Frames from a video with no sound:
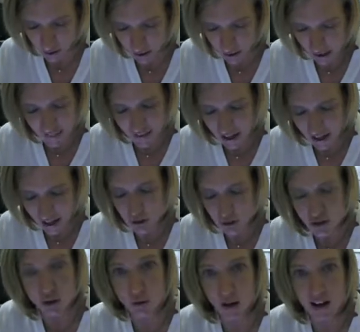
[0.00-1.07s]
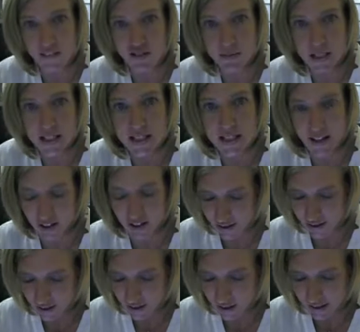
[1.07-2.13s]
And the animals don't have to be sick.
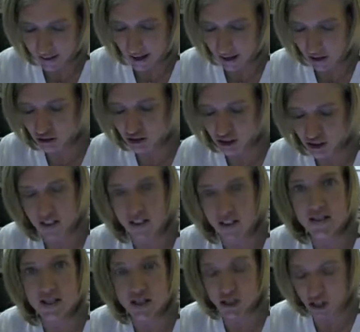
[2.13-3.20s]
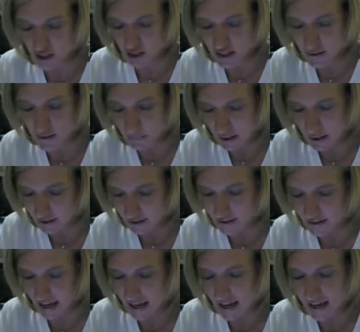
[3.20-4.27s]
Cattle, chickens, turkeys, and
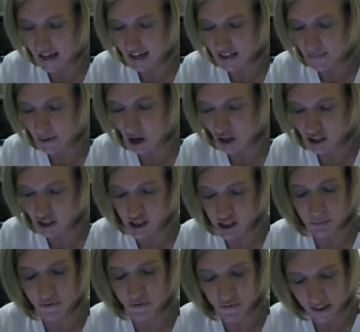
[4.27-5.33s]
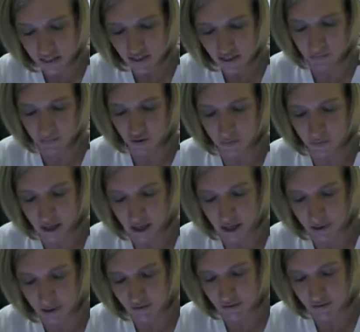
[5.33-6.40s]
pigs take antibiotics to prevent them from
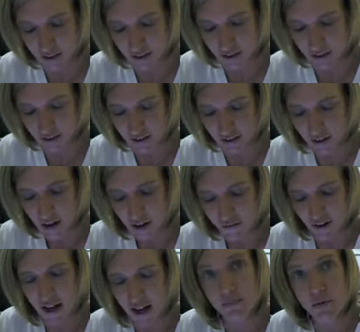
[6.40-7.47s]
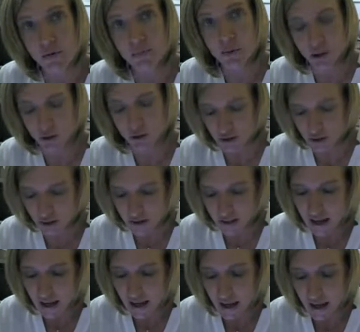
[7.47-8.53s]
becoming infected. For animal producers,
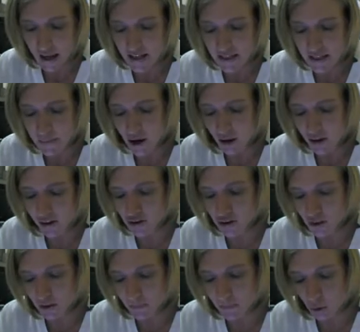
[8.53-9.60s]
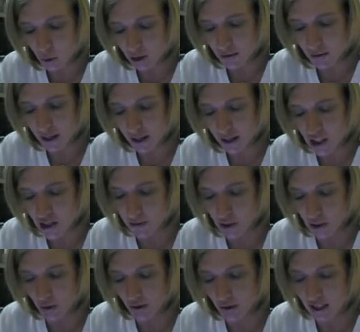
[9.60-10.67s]
antibiotics are an important management
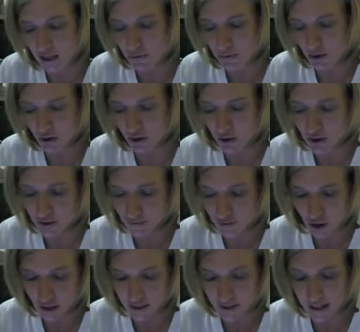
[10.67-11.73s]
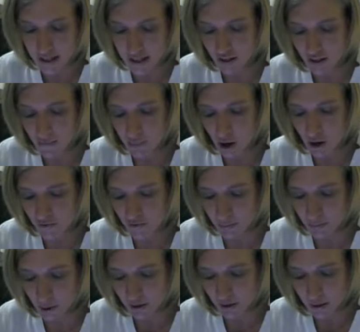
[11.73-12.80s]
tool to keep their herds and flocks healthy and
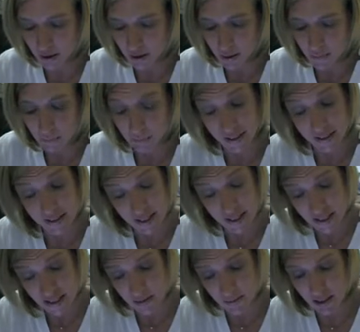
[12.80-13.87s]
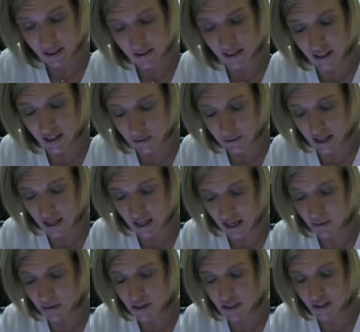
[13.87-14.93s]
profitable. But it's estimated that up to
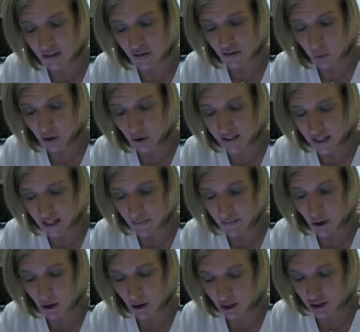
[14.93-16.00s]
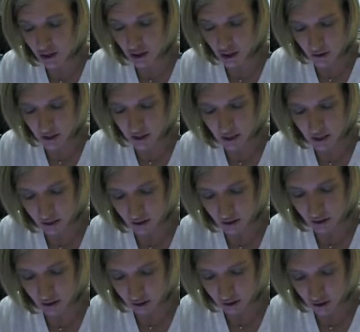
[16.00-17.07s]
80% of the world's antibiotics are used in
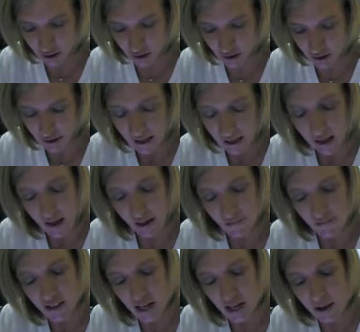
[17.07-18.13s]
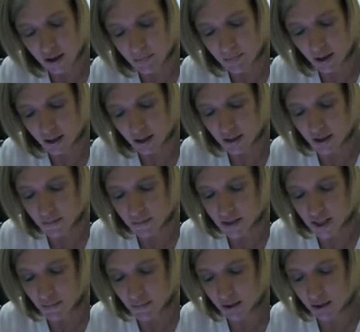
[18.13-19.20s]
agriculture. Every time a bug
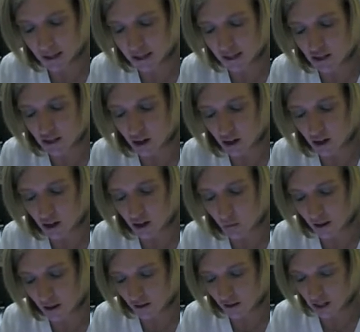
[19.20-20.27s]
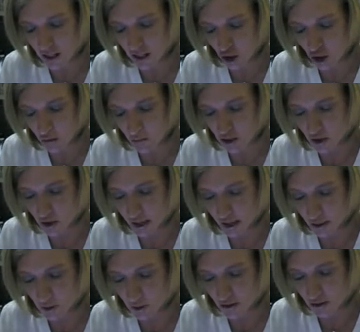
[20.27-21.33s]
comes up against a drug, whether it's in humans or
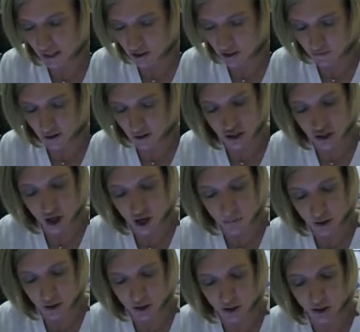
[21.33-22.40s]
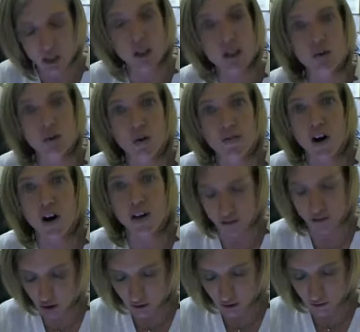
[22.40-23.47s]
animals, that's a fresh opportunity to evolve
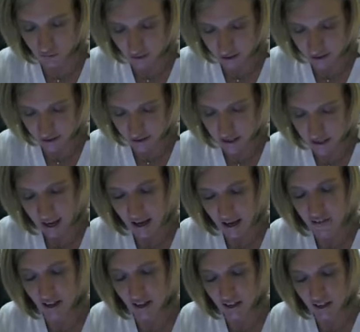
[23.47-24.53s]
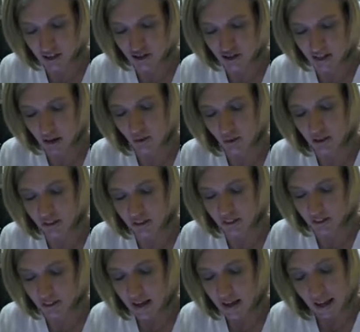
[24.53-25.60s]
a new defense. And the links are now
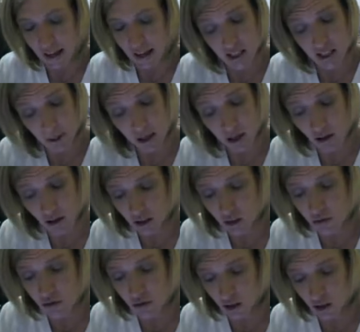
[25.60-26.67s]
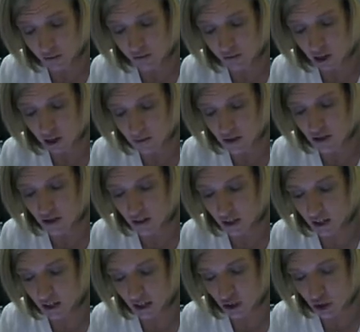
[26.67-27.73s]
clear. Antibiotic use on farms is creating